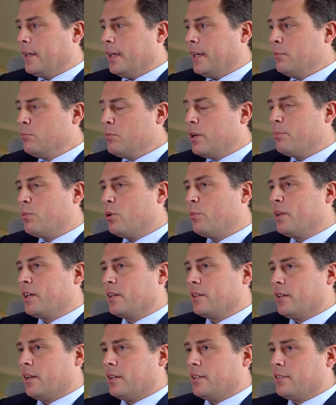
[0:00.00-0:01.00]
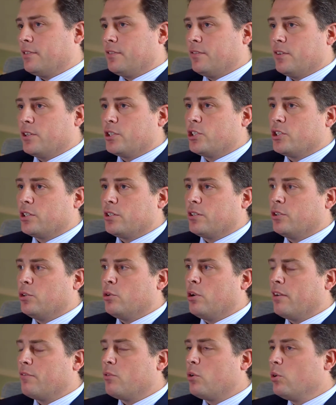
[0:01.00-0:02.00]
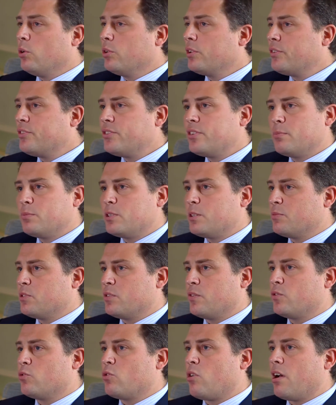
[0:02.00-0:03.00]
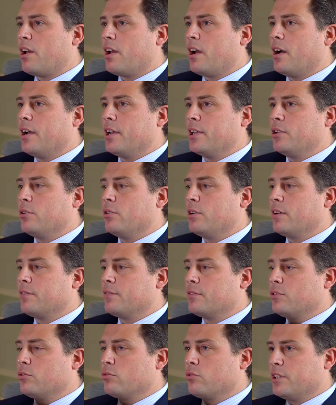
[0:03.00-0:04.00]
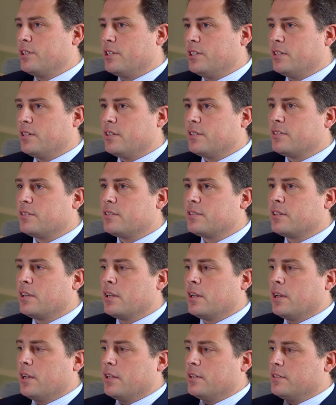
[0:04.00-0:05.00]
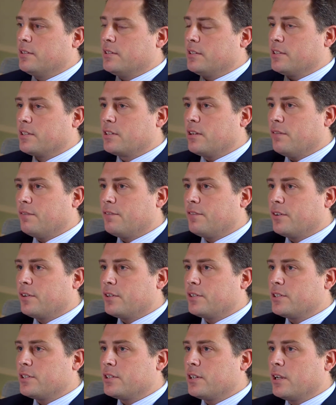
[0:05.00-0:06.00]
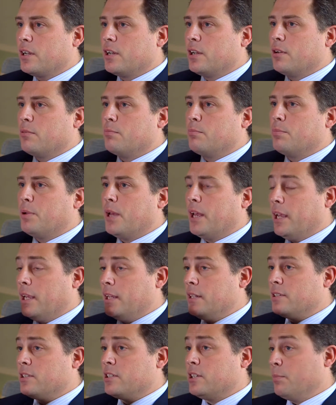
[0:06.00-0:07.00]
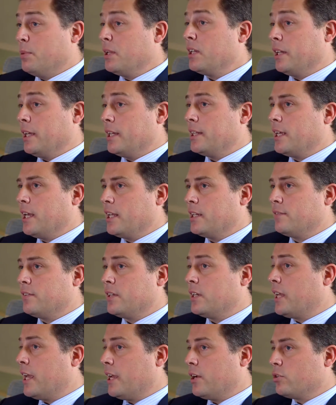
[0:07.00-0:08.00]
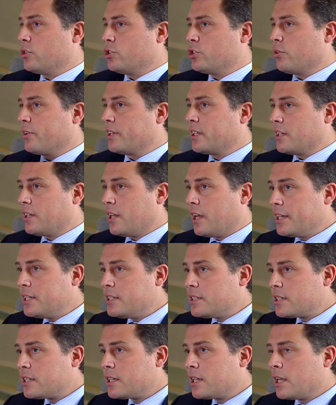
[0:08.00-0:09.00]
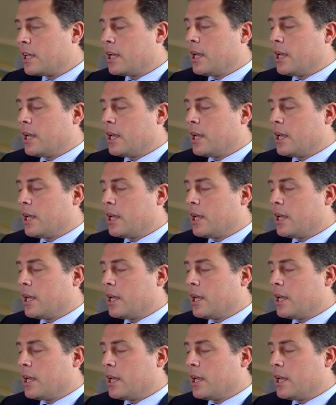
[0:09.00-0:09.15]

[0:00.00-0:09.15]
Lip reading: In meibomian gland dysfunction, you have all the symptoms of dry eye. You have grittiness, discomfort, pain, typically at the end of the day or during the night,